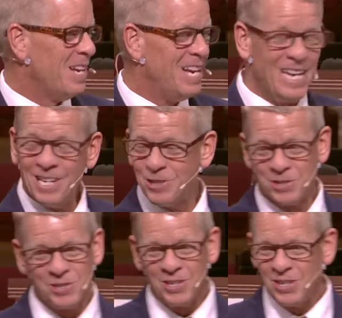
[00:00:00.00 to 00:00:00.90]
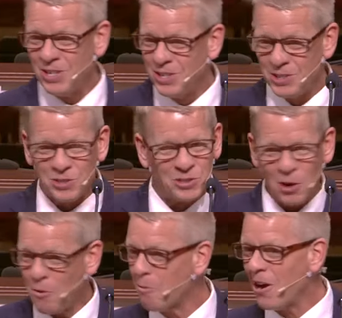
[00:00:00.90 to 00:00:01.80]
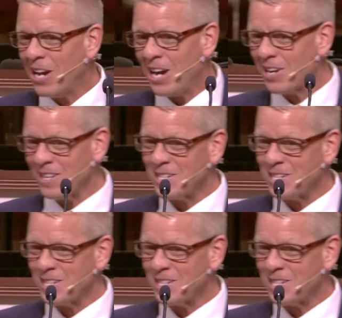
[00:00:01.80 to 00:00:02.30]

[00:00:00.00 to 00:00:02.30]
And he is so right out of the